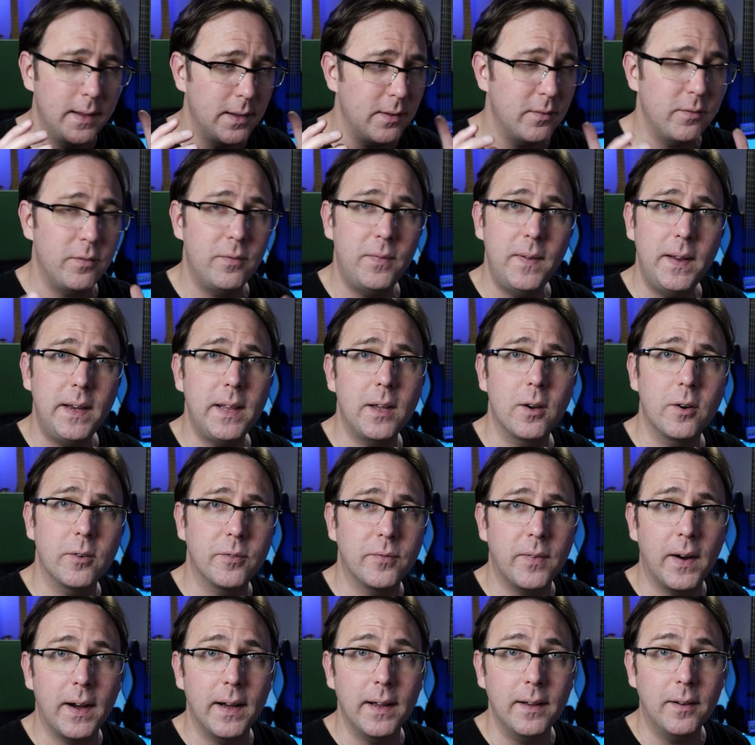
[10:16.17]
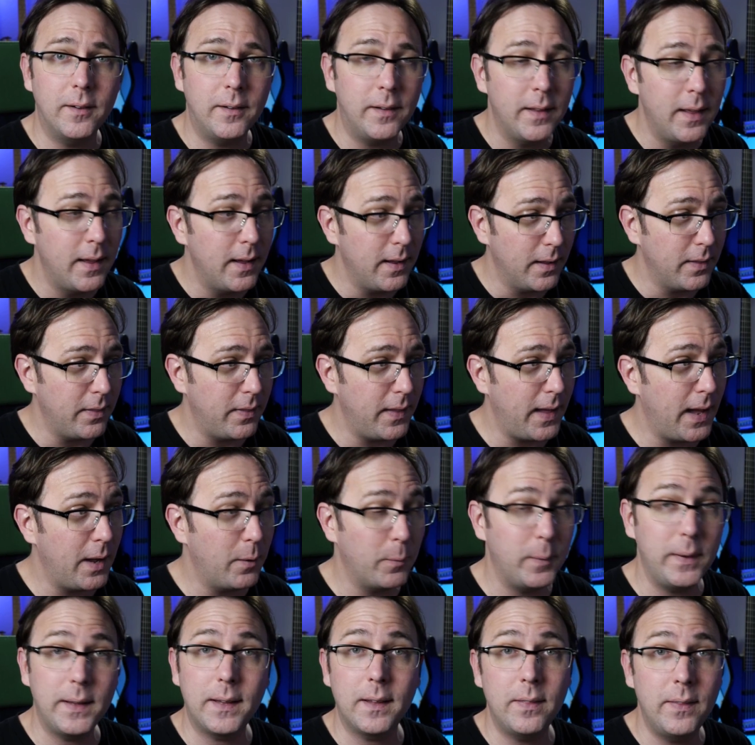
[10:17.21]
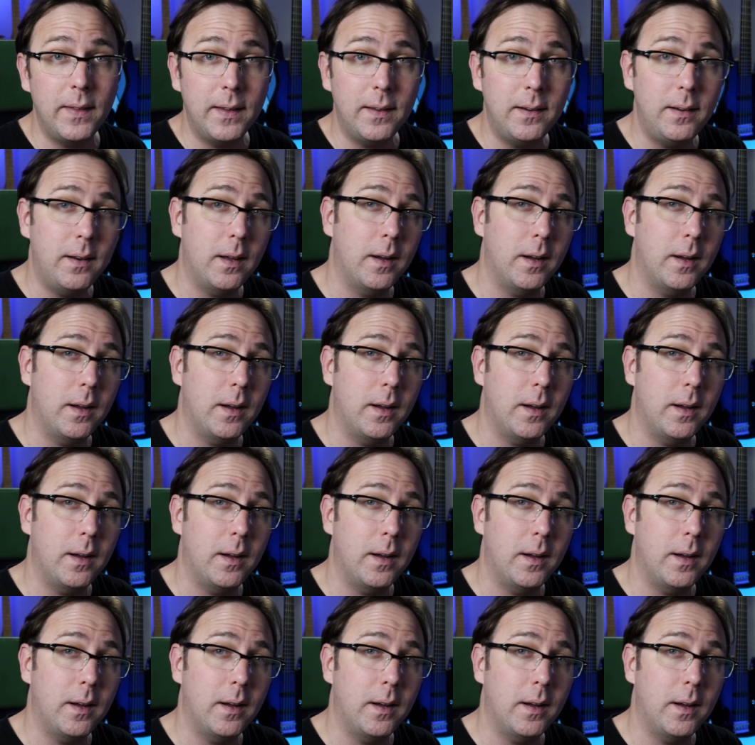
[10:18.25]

video file that we can then